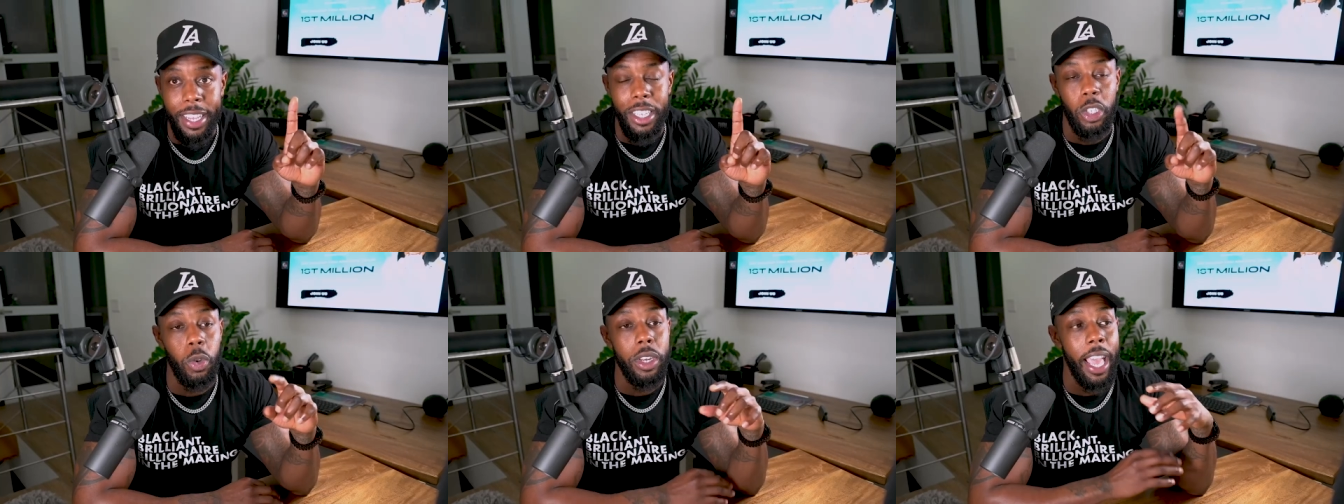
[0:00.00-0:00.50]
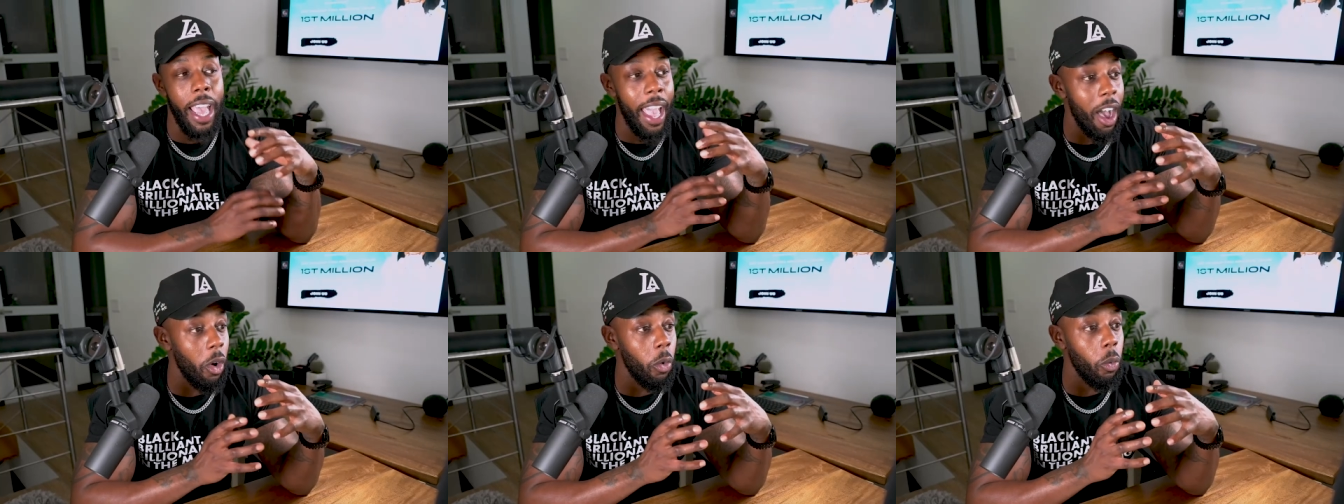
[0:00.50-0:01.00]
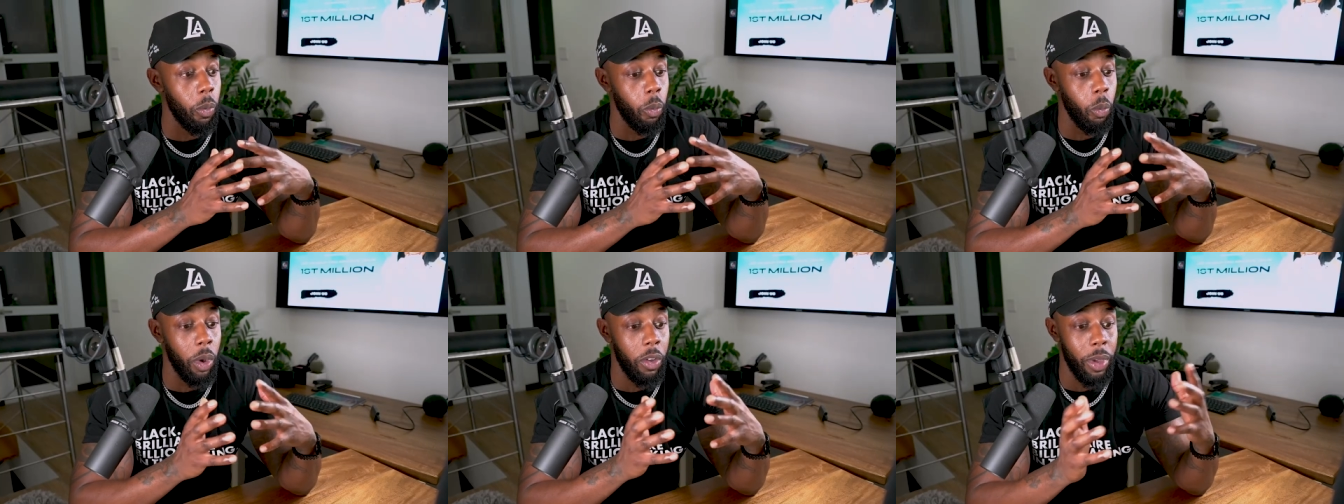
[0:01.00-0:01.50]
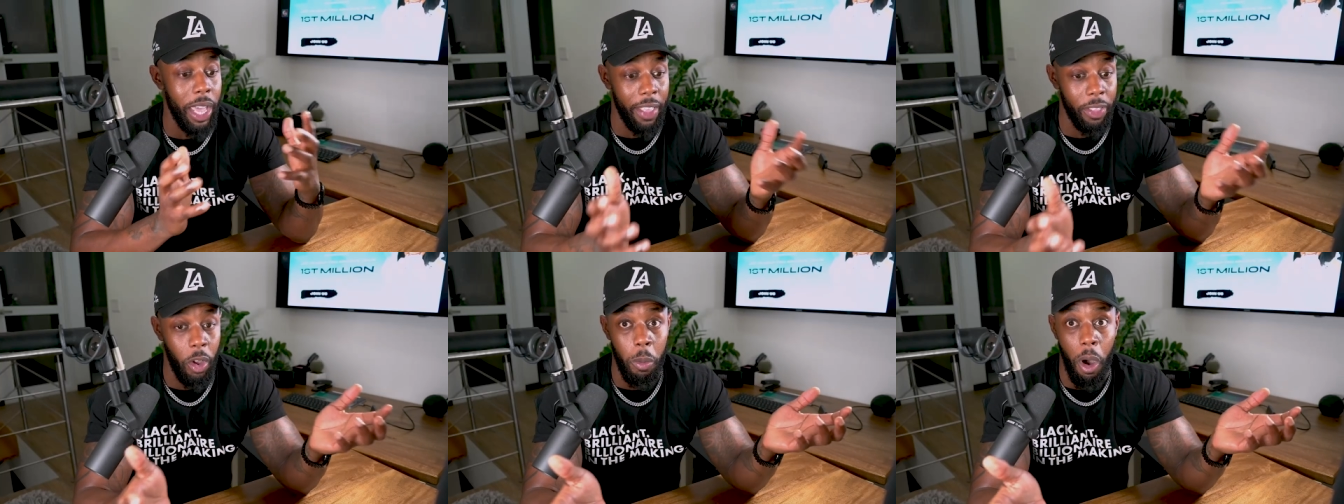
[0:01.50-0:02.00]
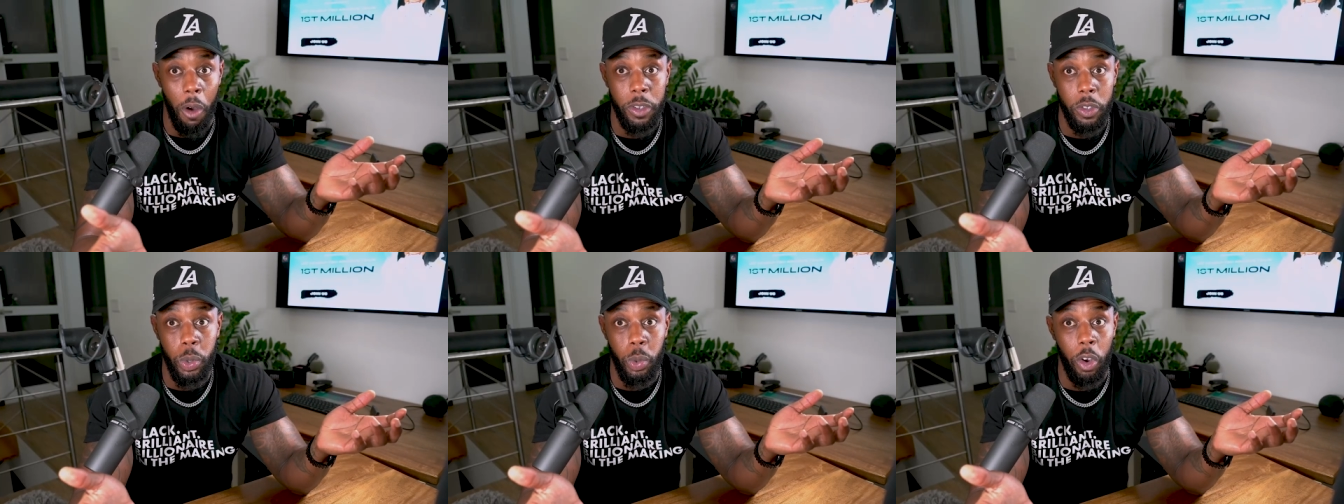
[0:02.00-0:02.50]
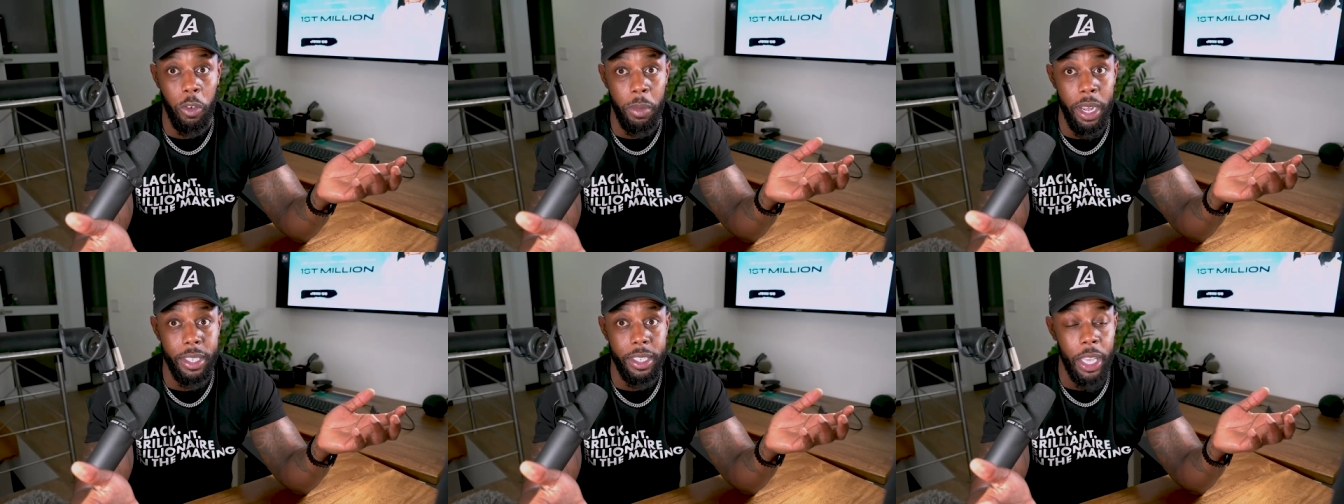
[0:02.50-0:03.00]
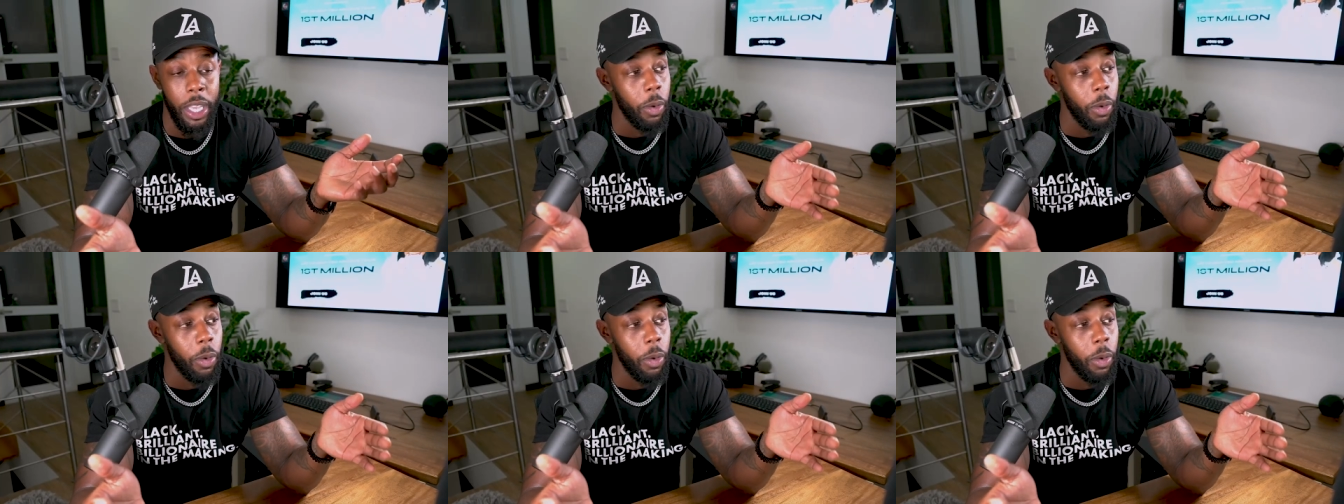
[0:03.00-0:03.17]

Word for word: So now, what if we had the home office for 12 months?